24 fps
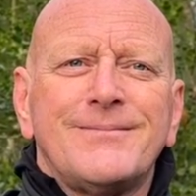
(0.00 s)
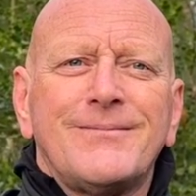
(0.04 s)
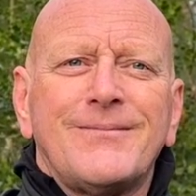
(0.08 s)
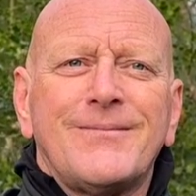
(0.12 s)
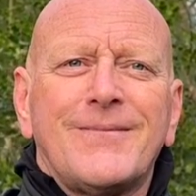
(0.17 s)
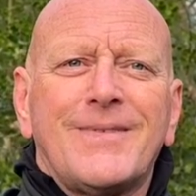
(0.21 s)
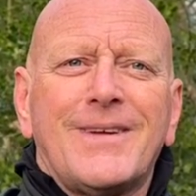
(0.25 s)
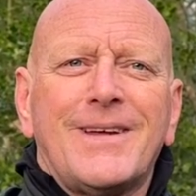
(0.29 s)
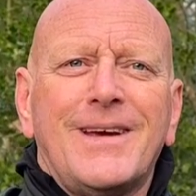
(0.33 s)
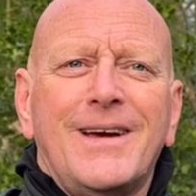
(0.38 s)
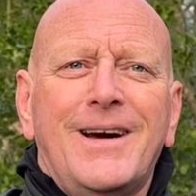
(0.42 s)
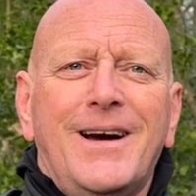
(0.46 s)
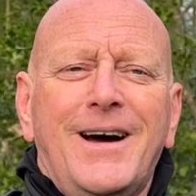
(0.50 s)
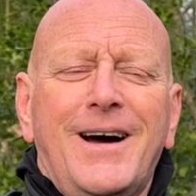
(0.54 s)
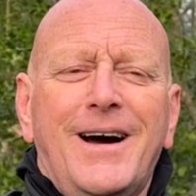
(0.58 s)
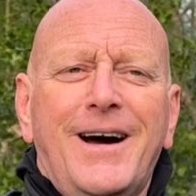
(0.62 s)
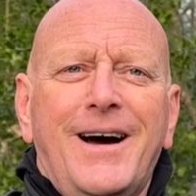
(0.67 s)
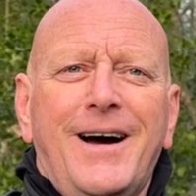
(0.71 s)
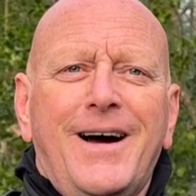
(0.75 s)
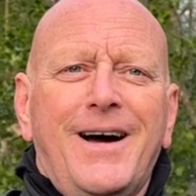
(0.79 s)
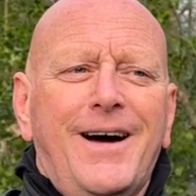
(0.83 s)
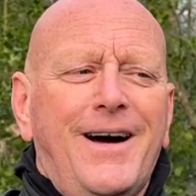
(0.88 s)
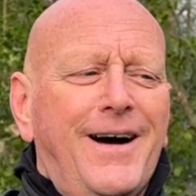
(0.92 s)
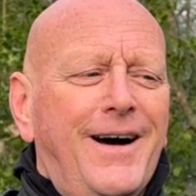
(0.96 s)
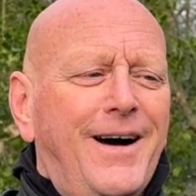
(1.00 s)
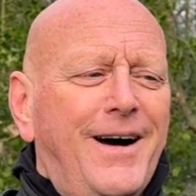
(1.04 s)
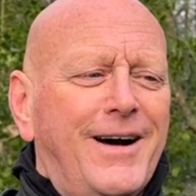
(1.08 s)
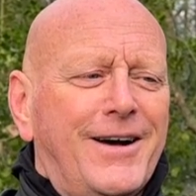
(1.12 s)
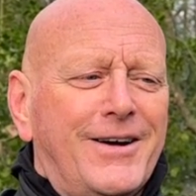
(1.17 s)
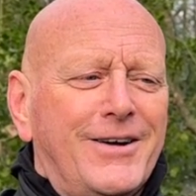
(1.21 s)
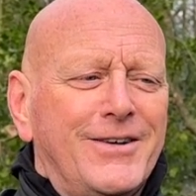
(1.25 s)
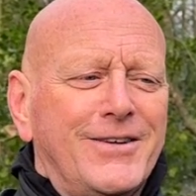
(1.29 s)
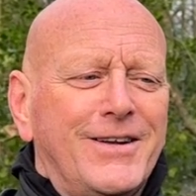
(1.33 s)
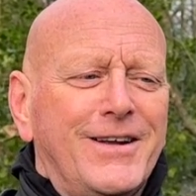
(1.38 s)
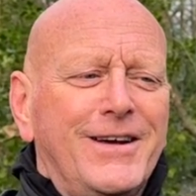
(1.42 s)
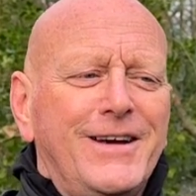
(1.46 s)
Oh. I
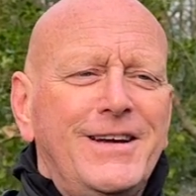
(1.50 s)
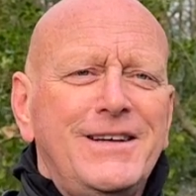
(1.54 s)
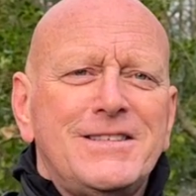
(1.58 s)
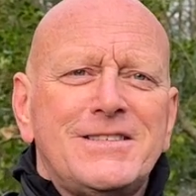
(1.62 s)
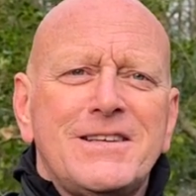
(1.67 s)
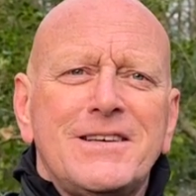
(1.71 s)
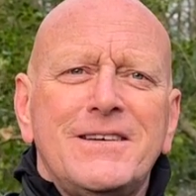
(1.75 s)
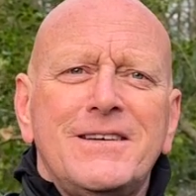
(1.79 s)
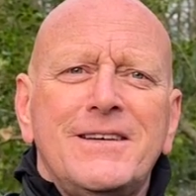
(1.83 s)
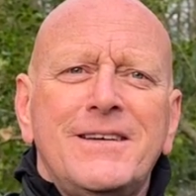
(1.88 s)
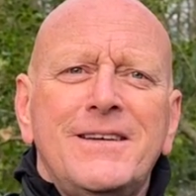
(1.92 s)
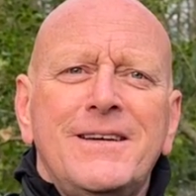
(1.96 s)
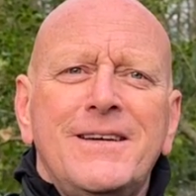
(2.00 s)
got these.